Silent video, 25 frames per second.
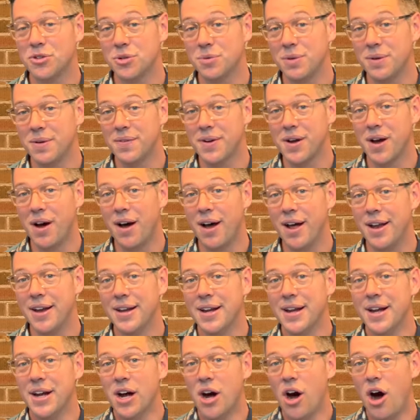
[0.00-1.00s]
So we've got
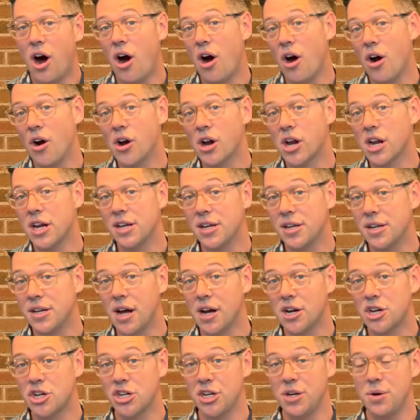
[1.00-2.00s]
our
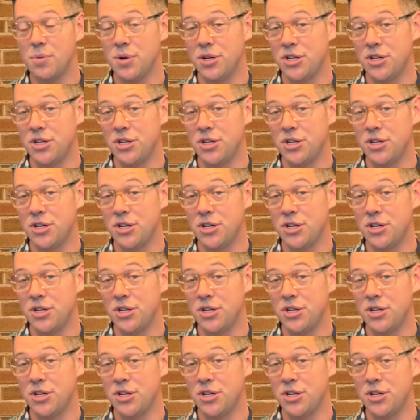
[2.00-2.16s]
conduction,